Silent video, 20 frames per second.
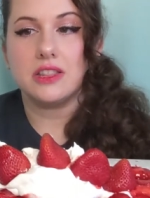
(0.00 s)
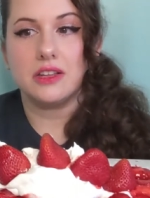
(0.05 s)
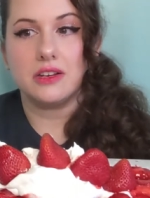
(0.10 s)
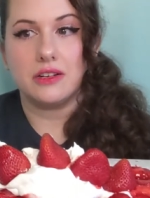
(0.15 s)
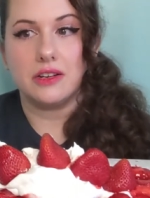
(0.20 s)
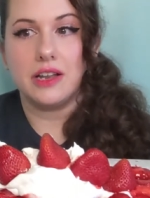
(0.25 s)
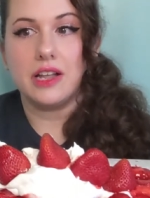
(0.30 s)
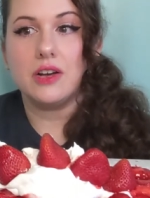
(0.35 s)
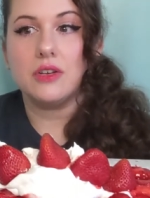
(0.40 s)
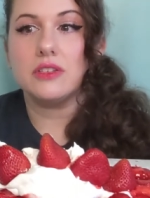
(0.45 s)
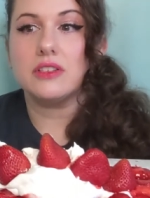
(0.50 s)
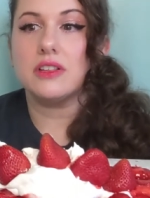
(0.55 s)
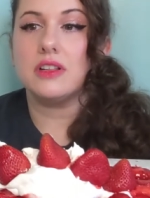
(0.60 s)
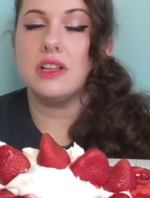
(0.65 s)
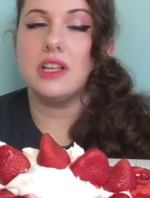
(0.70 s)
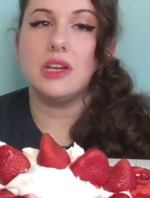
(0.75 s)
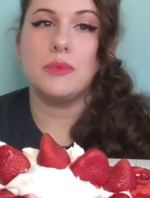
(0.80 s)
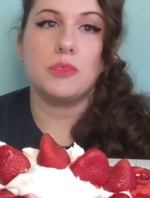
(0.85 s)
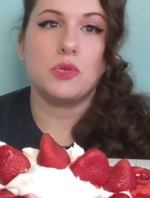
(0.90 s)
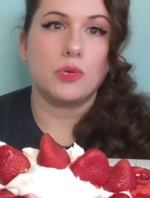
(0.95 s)
their nails
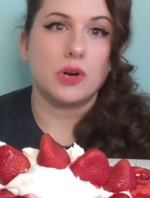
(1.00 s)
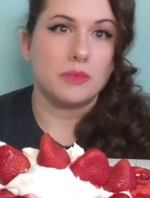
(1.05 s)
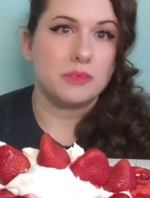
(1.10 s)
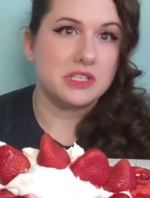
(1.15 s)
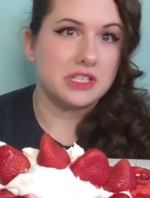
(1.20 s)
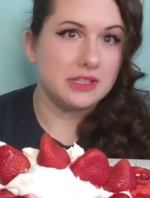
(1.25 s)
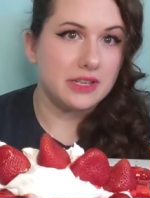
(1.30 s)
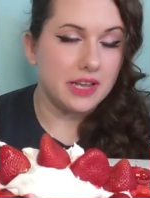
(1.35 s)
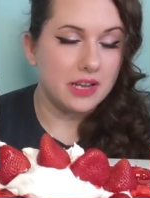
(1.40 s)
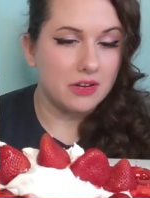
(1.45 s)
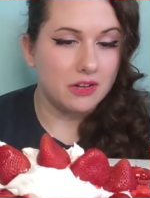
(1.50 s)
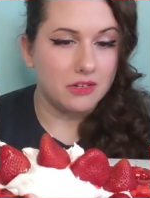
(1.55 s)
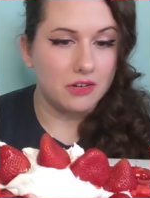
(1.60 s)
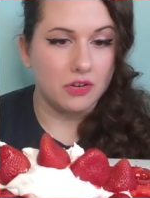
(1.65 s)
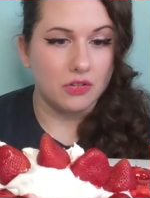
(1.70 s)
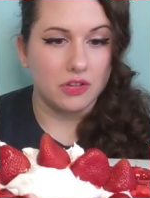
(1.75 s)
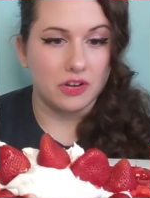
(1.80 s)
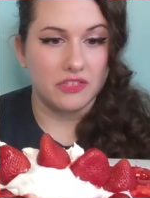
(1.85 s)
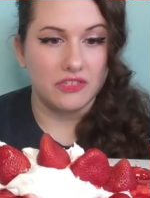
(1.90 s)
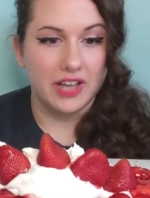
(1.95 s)
clipped, were up to date on
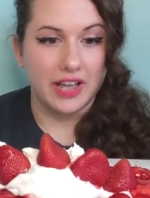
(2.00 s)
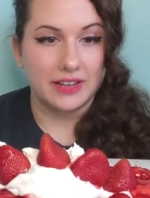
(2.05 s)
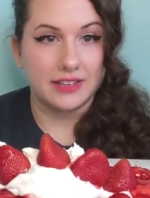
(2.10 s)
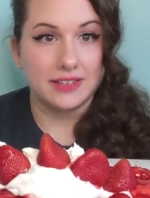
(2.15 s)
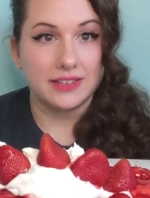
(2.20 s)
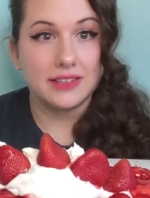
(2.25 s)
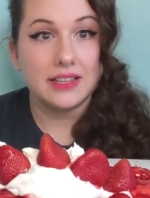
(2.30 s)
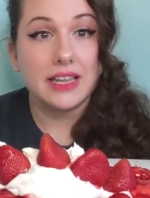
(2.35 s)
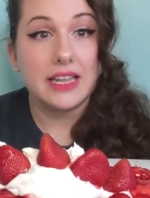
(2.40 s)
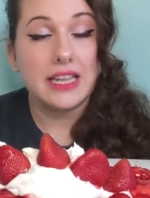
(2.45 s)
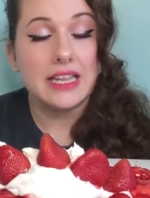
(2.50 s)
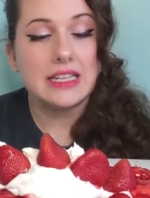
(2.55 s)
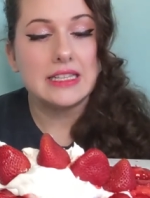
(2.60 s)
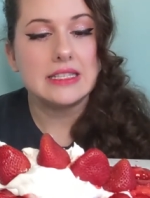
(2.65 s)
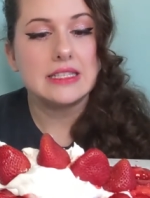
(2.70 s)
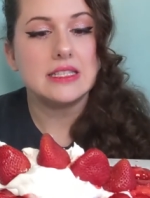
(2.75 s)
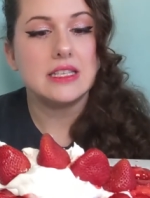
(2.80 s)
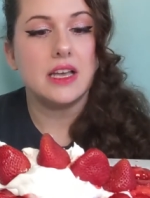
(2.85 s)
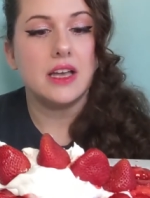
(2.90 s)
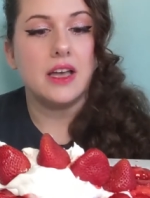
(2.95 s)
all their
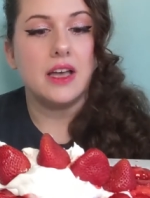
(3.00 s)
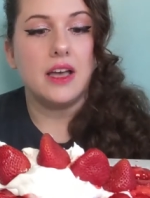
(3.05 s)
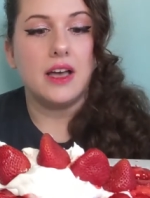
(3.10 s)
vaccines